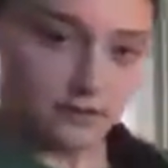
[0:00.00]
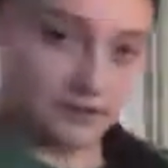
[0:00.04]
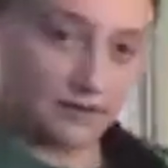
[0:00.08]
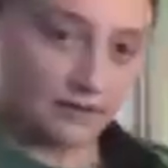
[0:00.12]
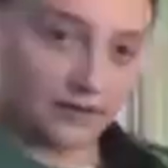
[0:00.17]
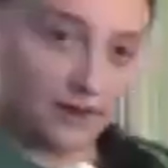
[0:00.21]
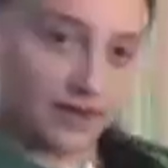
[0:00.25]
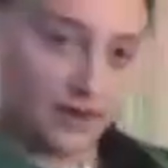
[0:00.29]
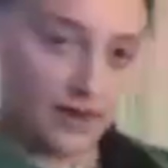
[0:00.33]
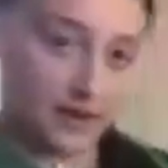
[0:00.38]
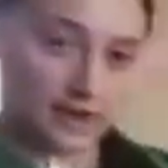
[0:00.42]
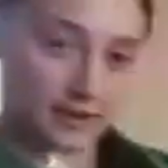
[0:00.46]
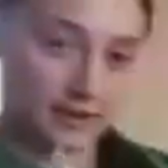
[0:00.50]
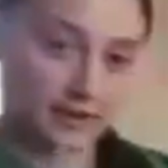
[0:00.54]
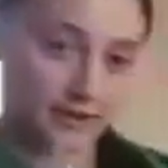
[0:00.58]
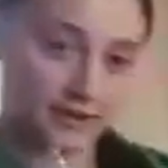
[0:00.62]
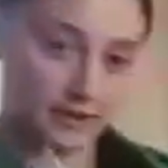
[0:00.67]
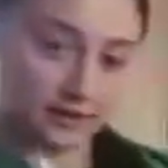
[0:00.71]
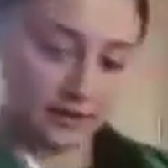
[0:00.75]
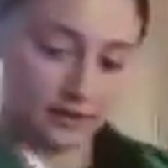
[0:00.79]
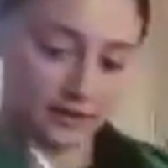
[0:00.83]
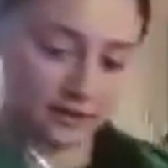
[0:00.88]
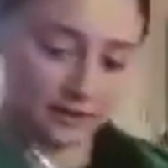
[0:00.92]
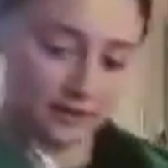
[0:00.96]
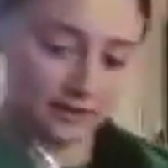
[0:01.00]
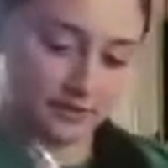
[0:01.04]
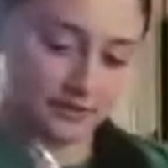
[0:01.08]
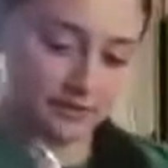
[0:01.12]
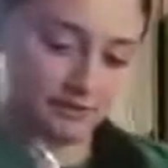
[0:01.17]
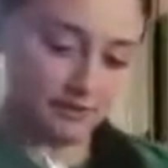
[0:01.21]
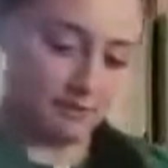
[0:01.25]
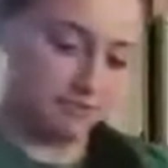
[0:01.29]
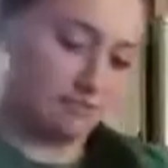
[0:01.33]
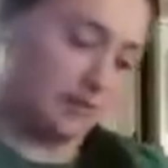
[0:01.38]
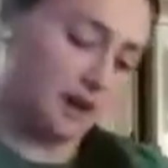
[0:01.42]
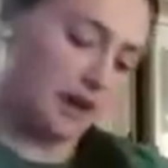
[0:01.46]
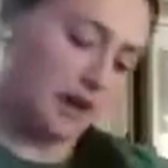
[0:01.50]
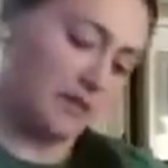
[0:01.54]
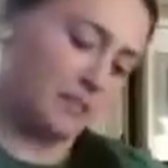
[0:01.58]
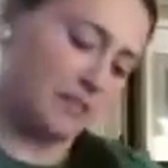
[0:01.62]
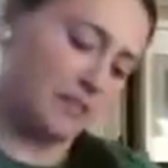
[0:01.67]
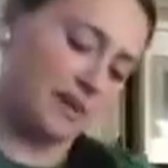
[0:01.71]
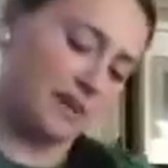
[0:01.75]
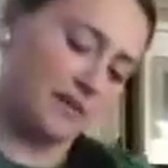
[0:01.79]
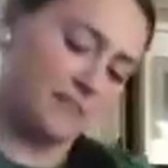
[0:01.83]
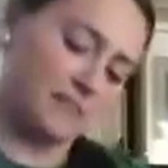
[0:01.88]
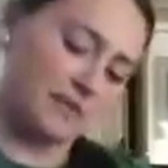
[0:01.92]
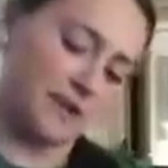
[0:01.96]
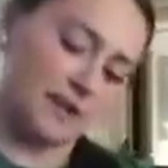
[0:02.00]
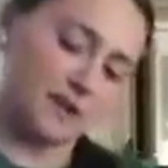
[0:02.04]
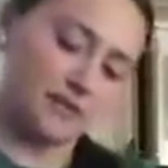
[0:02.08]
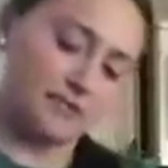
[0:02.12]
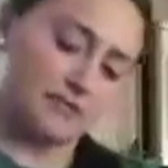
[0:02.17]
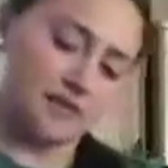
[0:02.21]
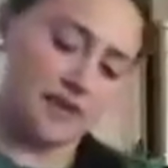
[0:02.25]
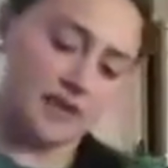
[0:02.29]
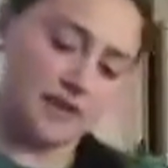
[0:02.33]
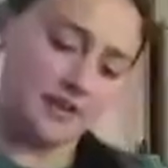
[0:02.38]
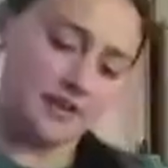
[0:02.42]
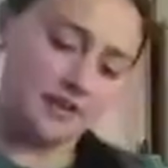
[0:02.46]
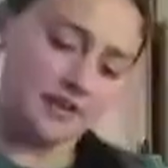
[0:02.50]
And it doesn't pop up on me.